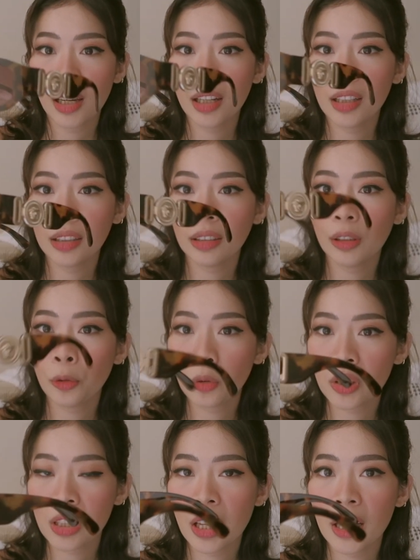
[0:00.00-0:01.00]
And it
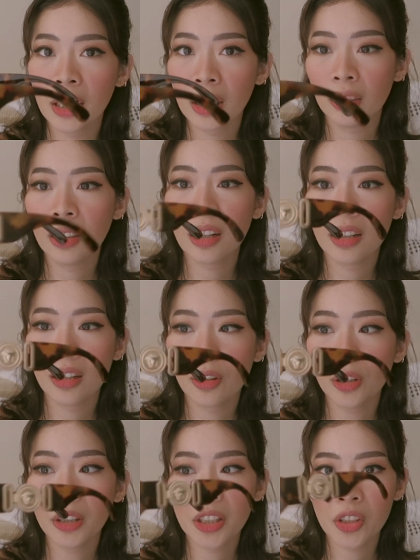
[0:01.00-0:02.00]
looks like
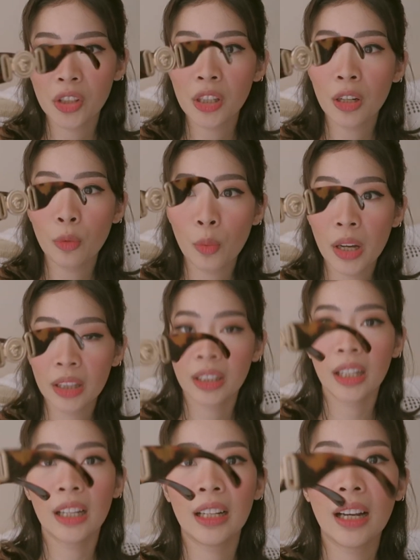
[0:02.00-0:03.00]
the original one
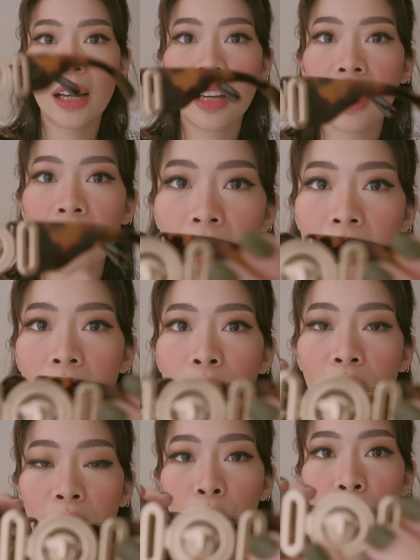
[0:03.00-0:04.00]
talaga.
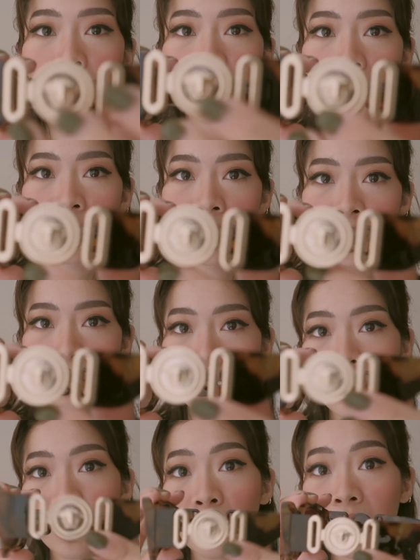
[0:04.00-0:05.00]
Even yung details
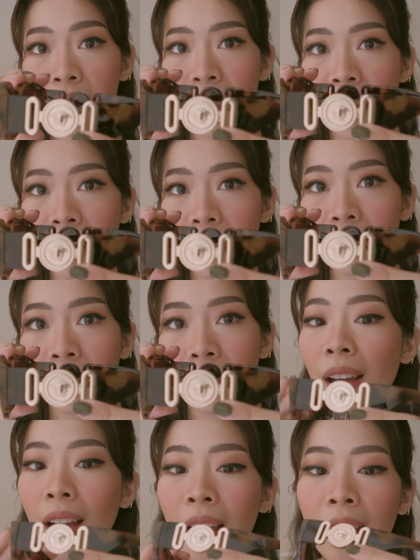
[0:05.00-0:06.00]
dito sa side,
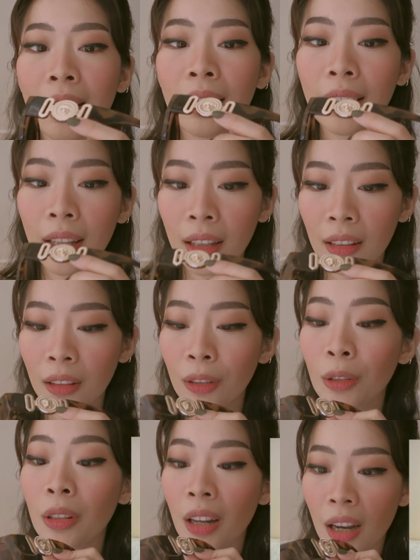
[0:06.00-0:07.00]
I kid
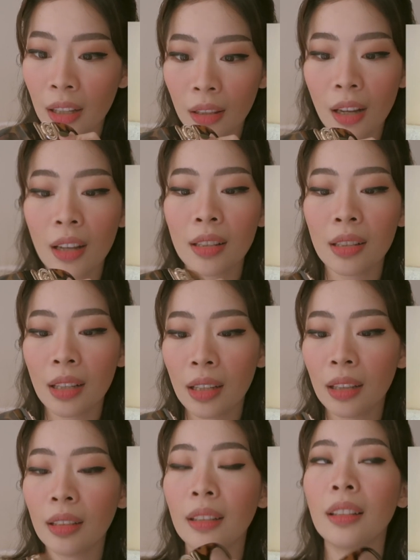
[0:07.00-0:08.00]
you not. As
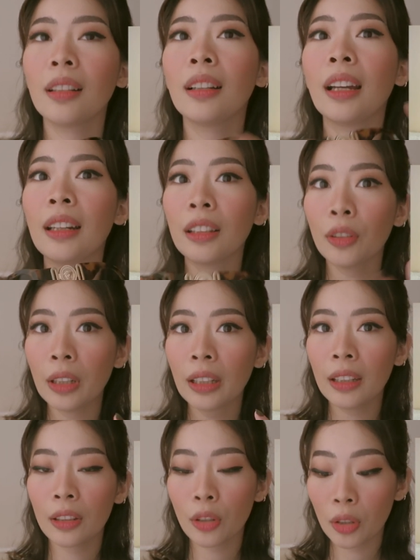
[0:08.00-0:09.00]
in, ganito na
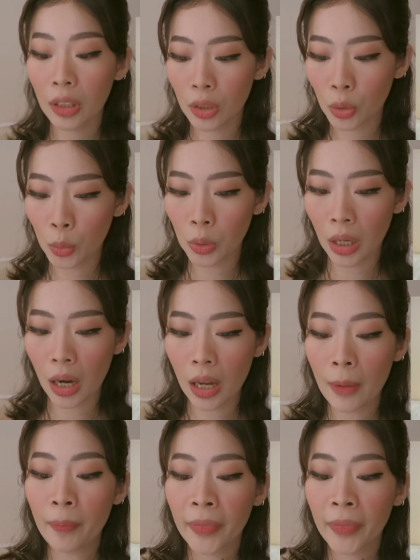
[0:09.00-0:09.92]
ganito yung itsura.